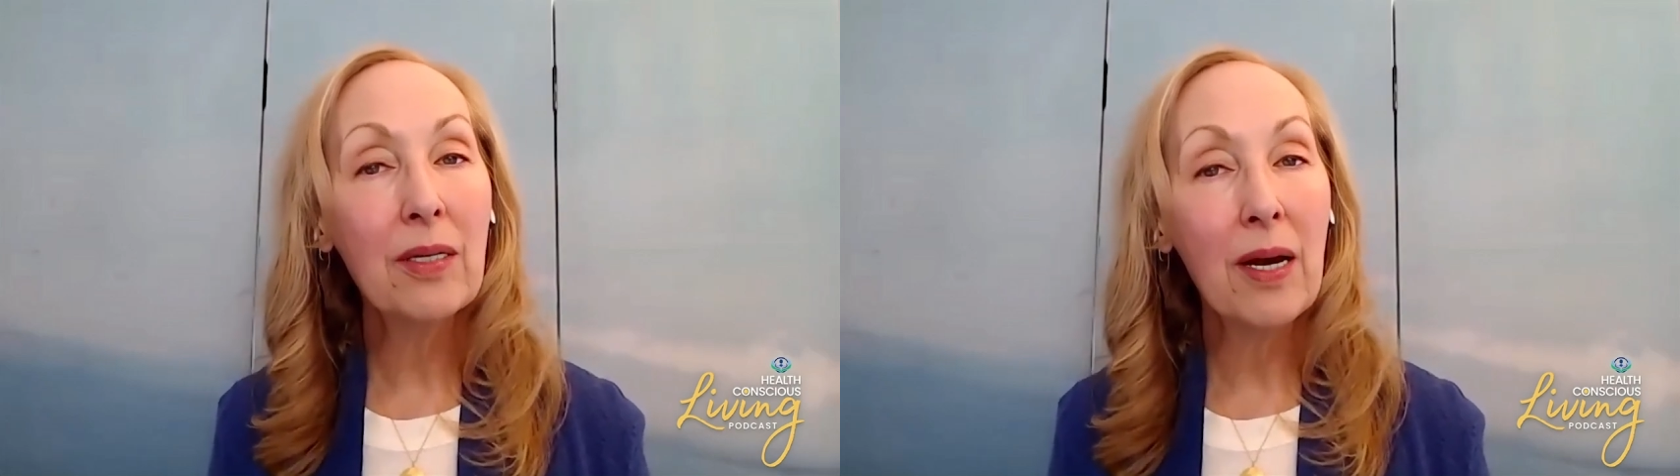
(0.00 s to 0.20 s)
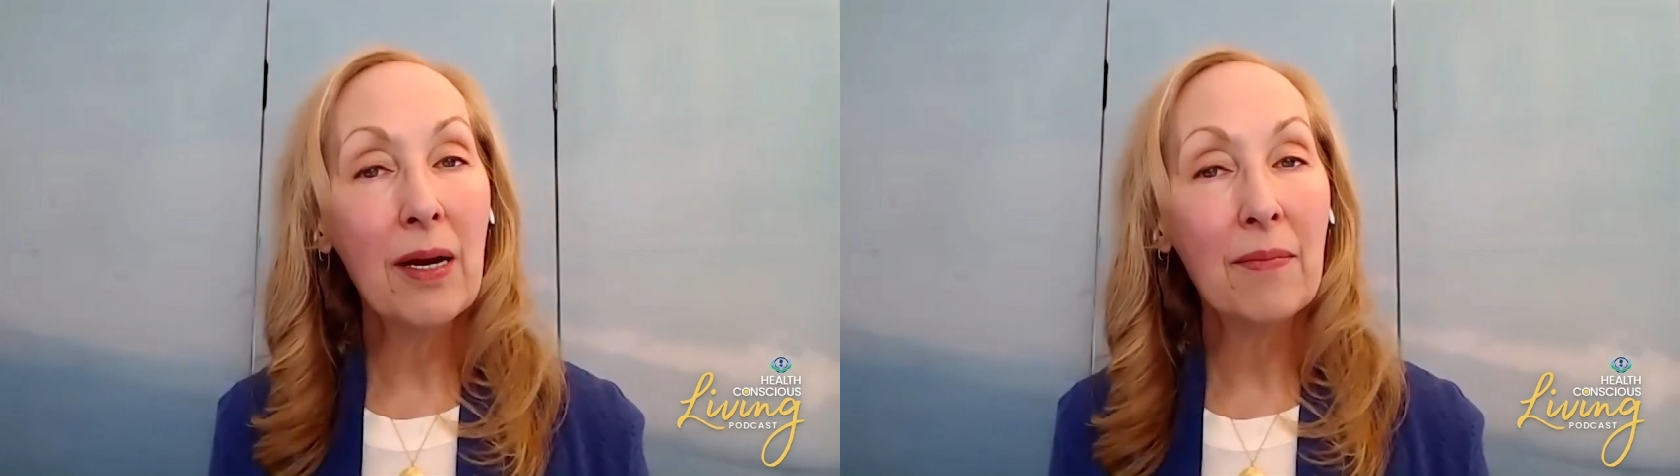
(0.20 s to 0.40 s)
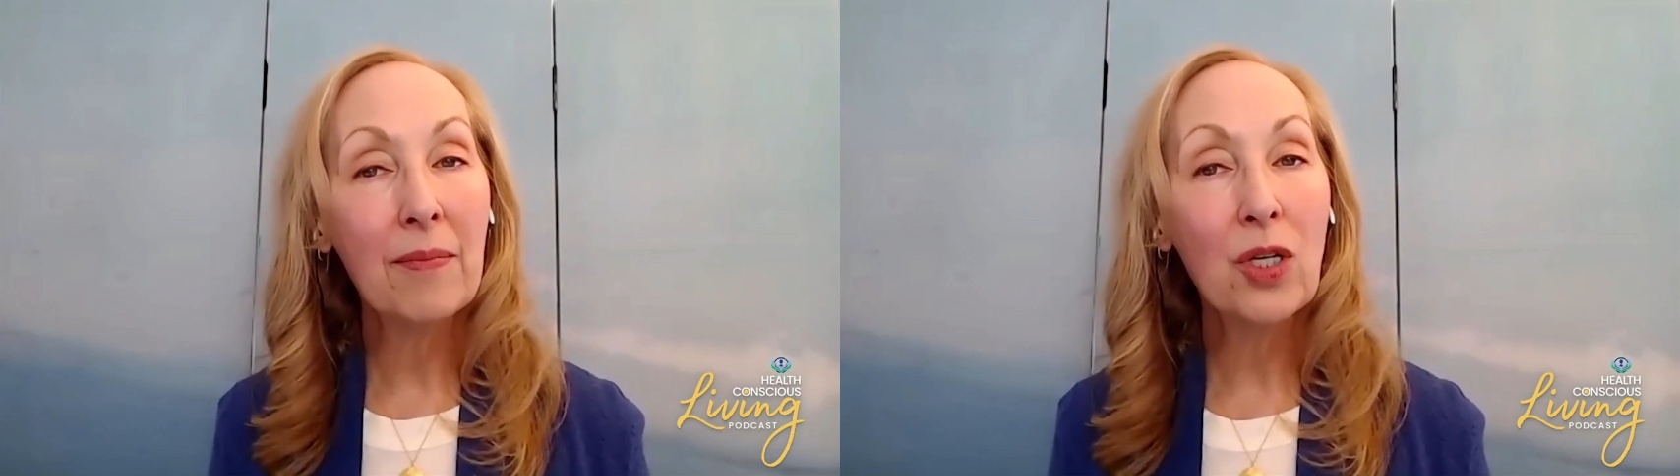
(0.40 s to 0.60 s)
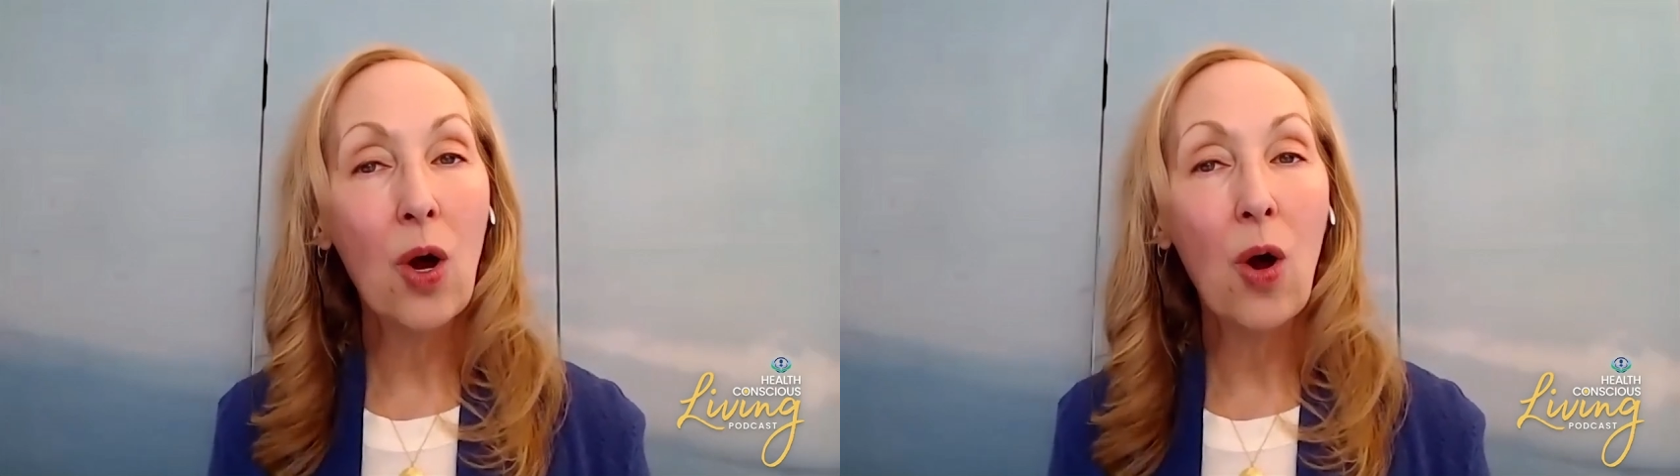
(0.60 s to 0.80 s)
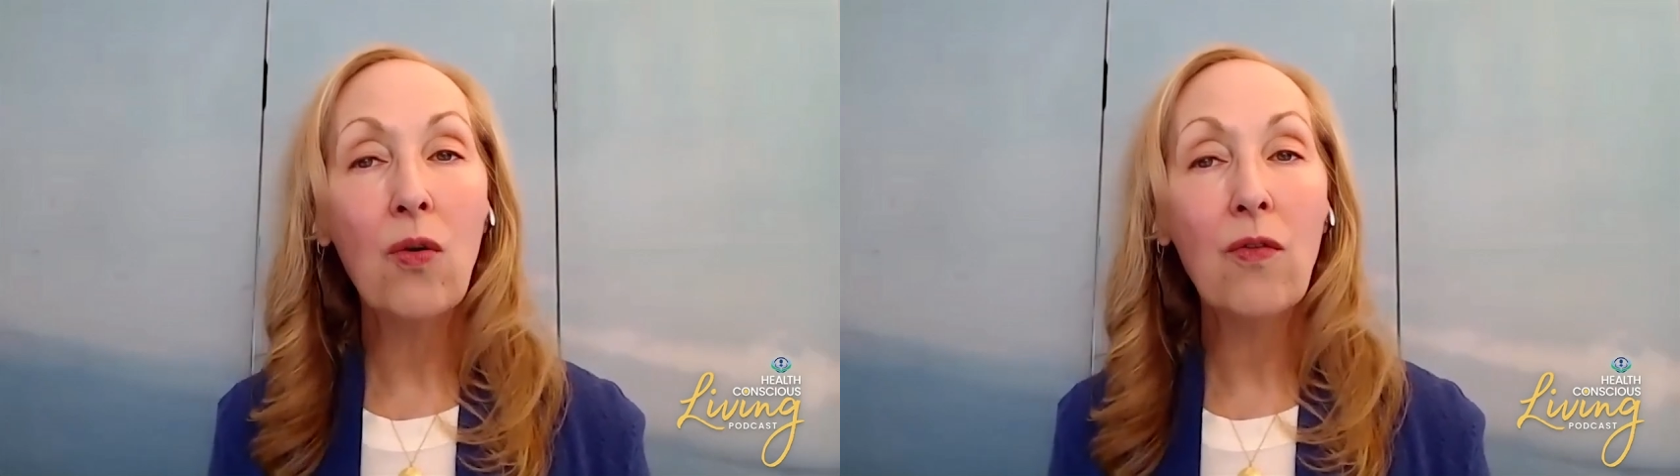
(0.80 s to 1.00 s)
up to
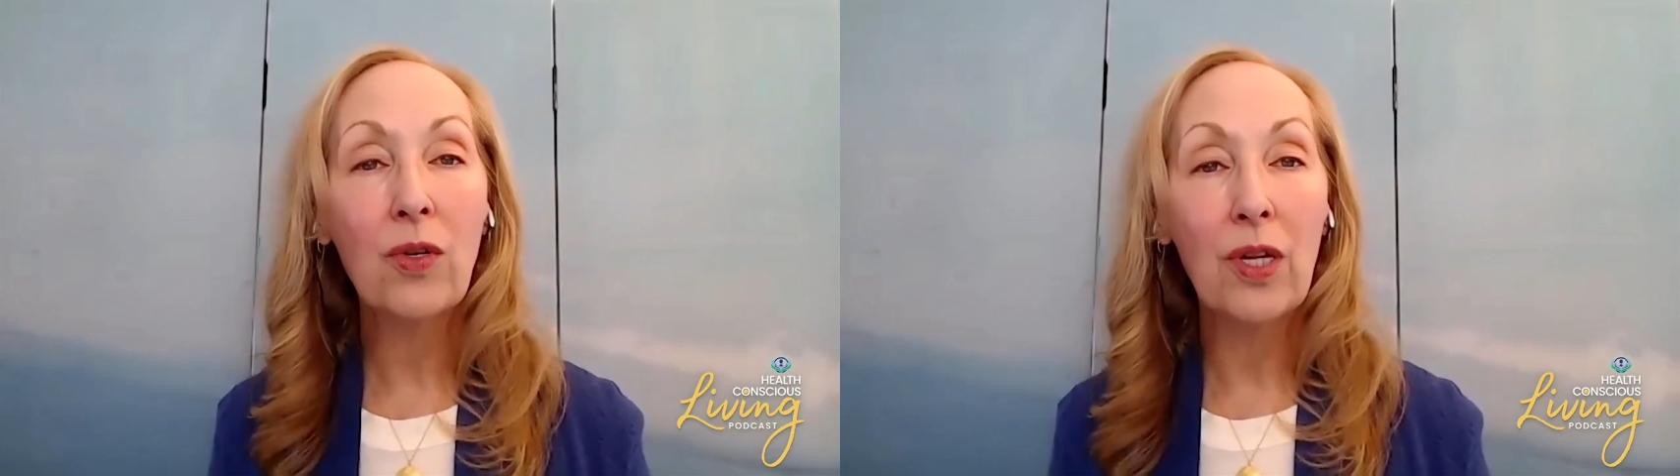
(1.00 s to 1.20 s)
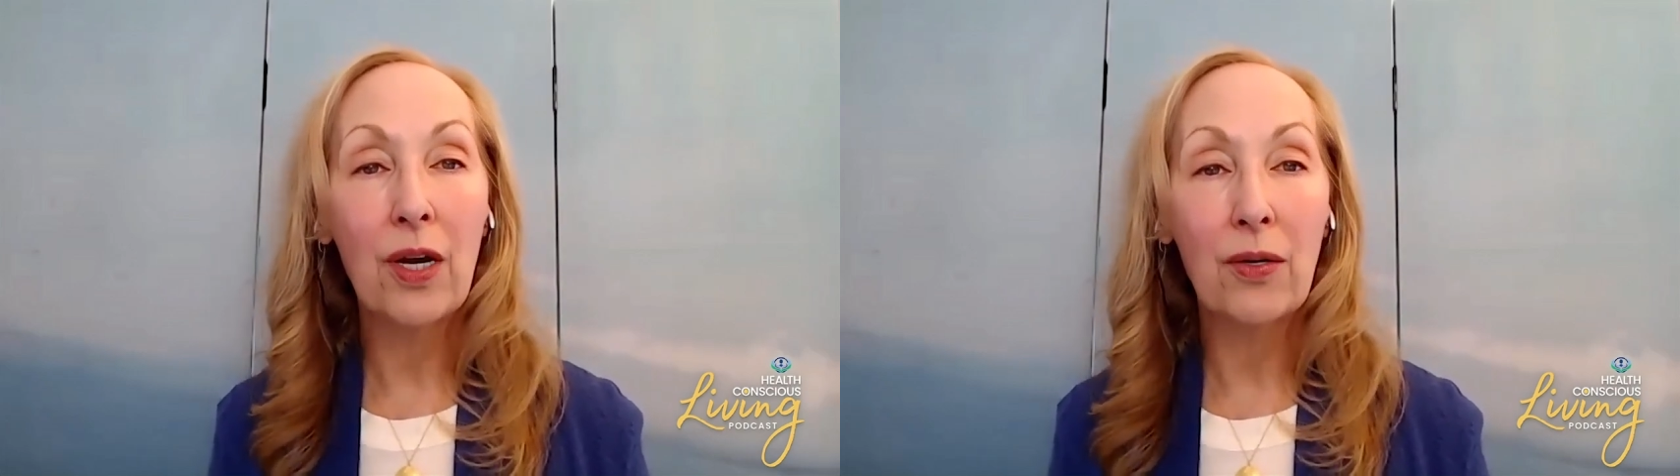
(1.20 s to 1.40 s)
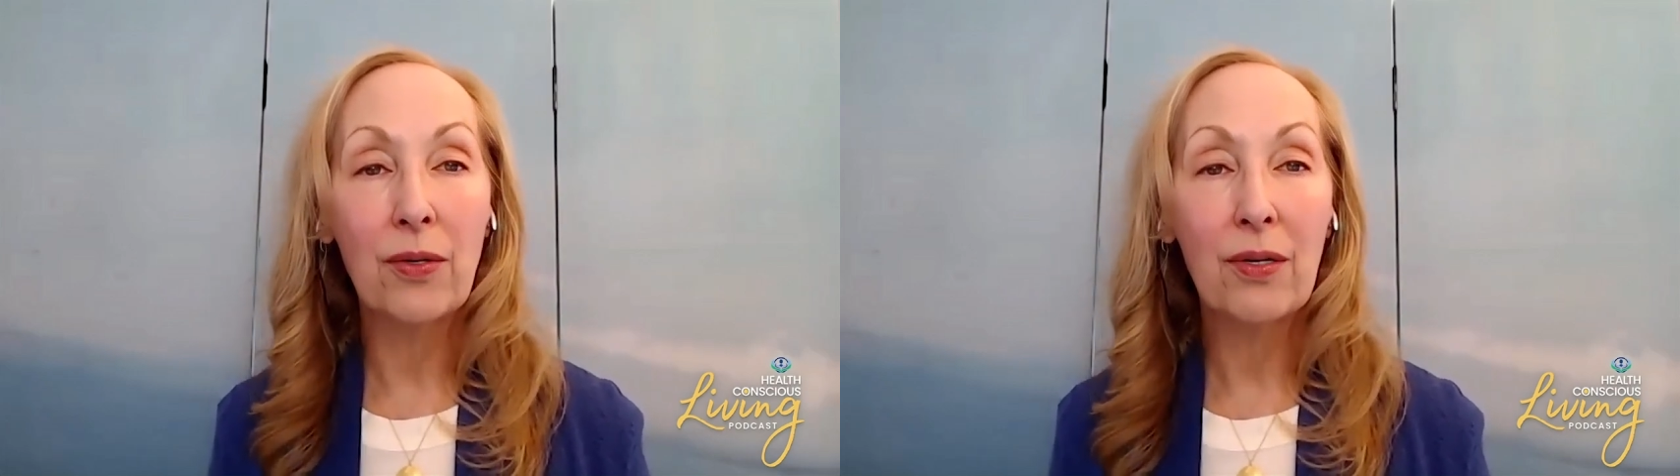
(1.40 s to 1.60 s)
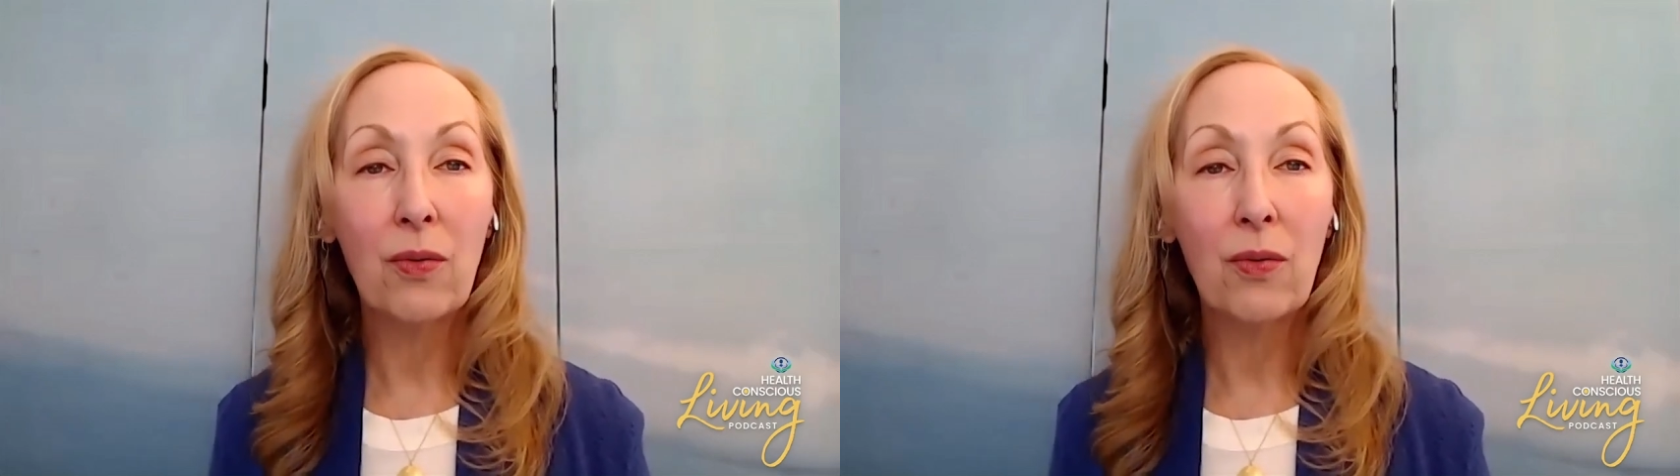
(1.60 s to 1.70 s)
overload,